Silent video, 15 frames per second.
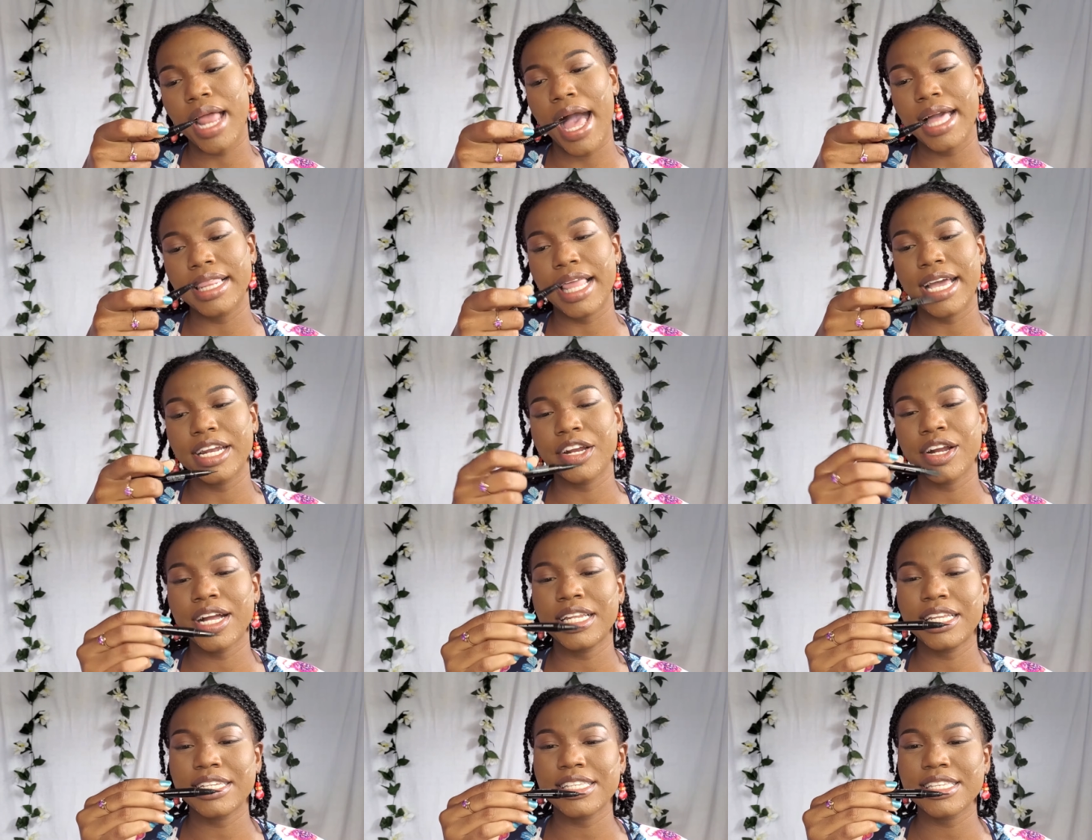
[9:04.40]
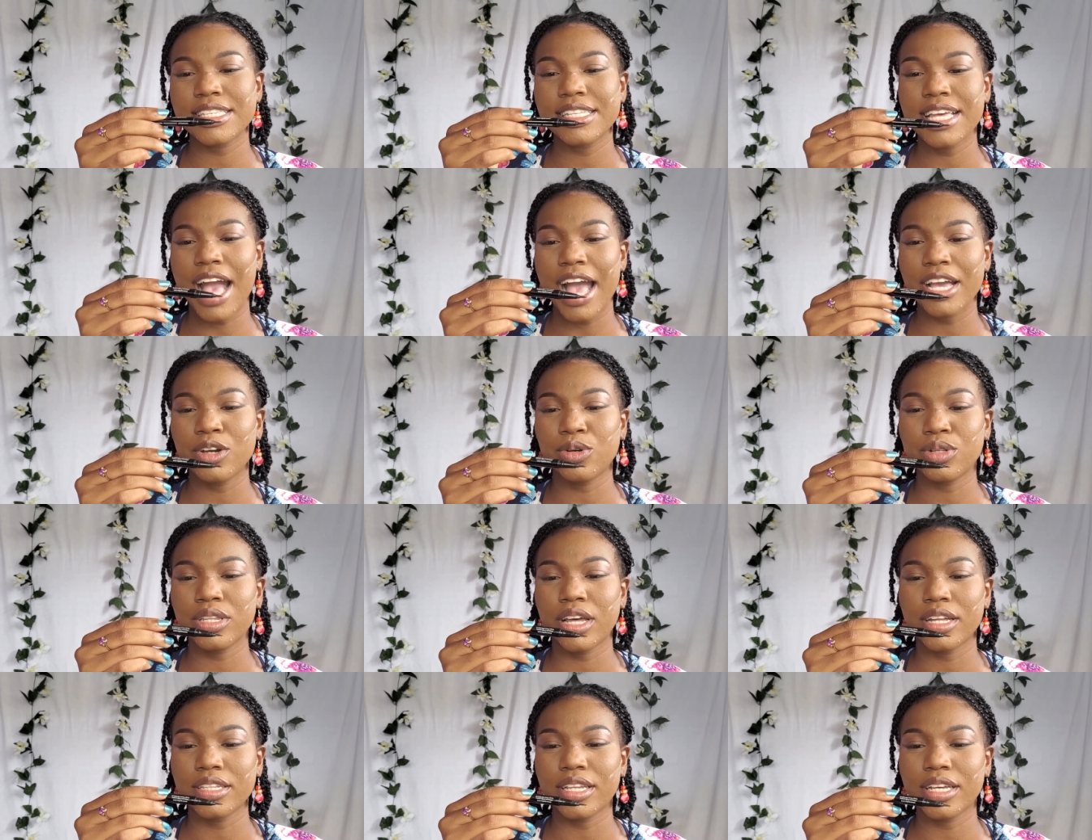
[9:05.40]
eyeliner, and this is the Ico
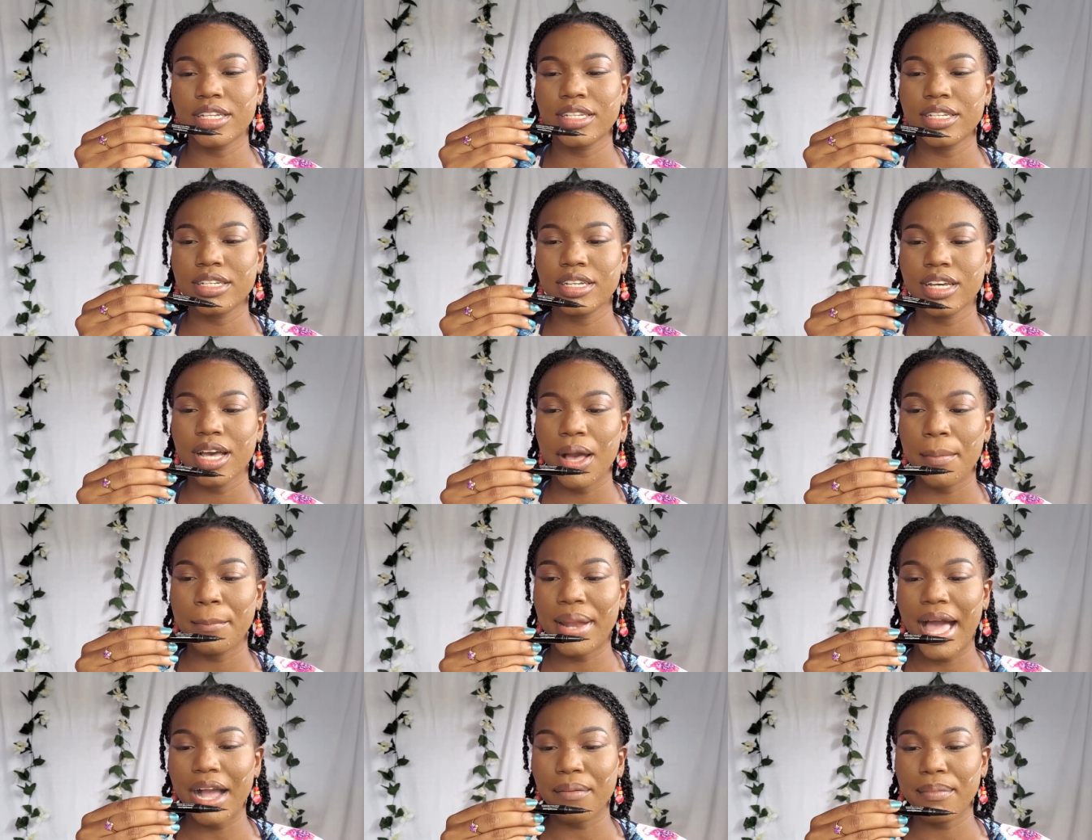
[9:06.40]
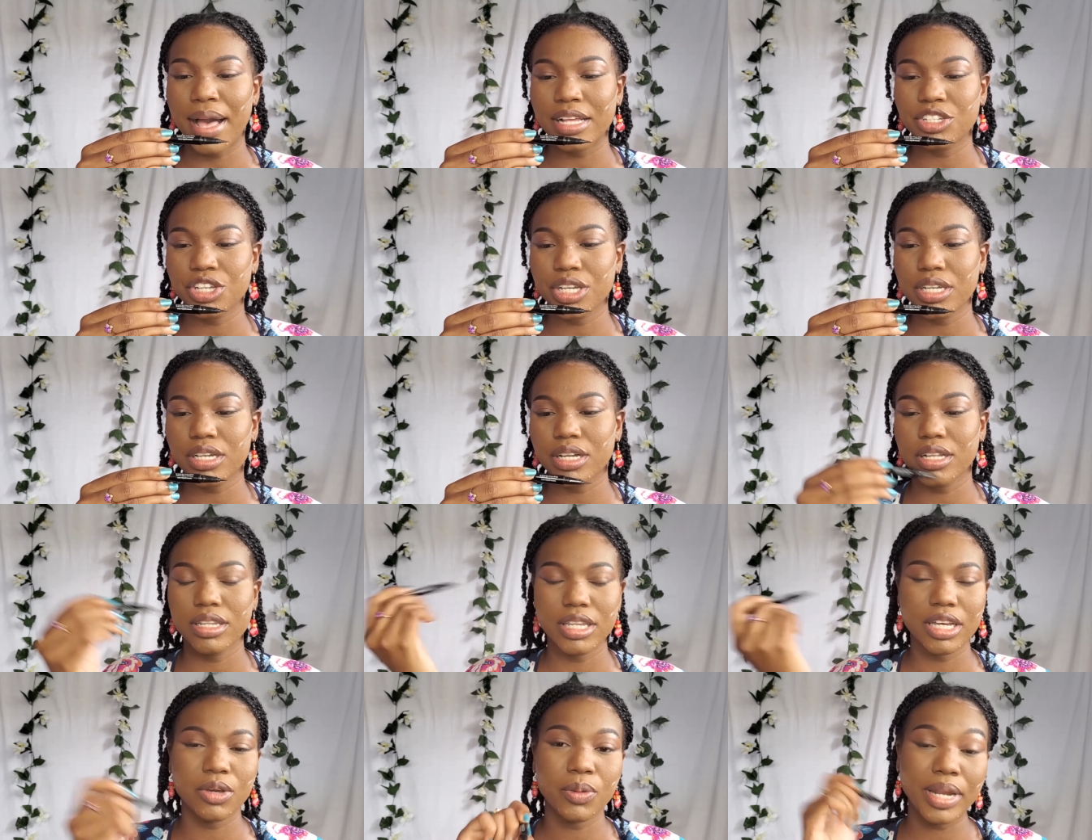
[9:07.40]
London Black Magic
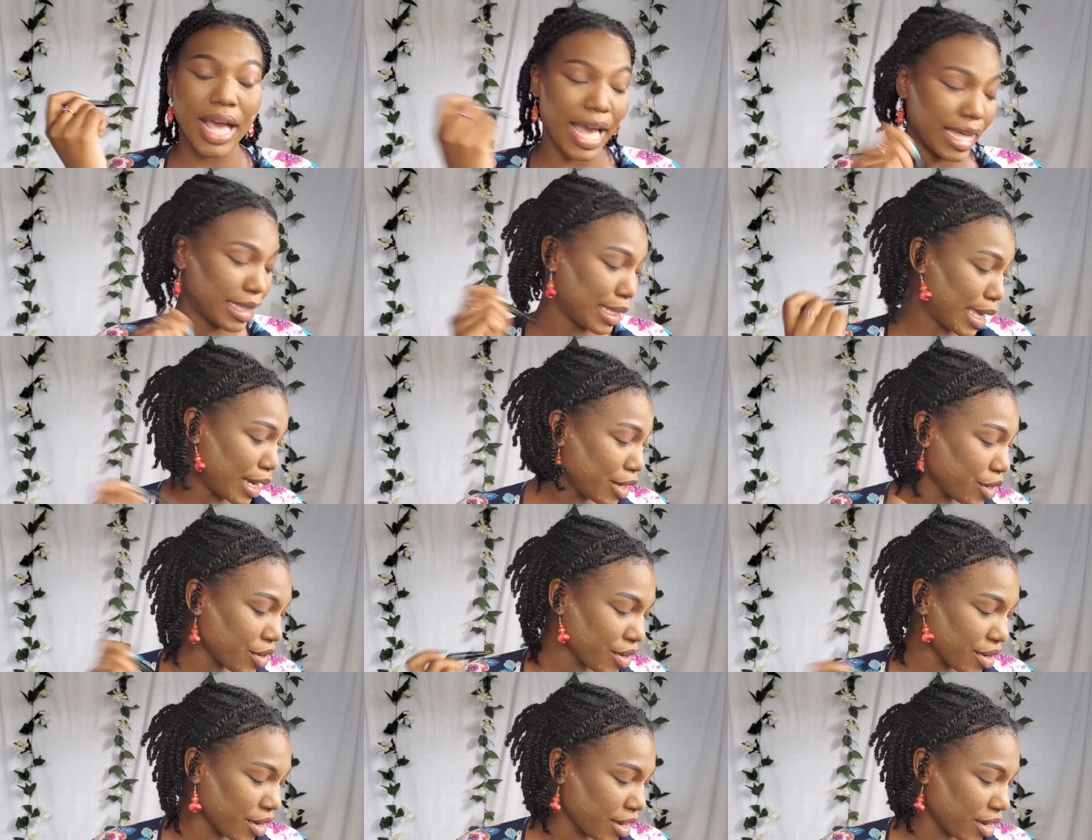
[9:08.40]
liquid eyeliner.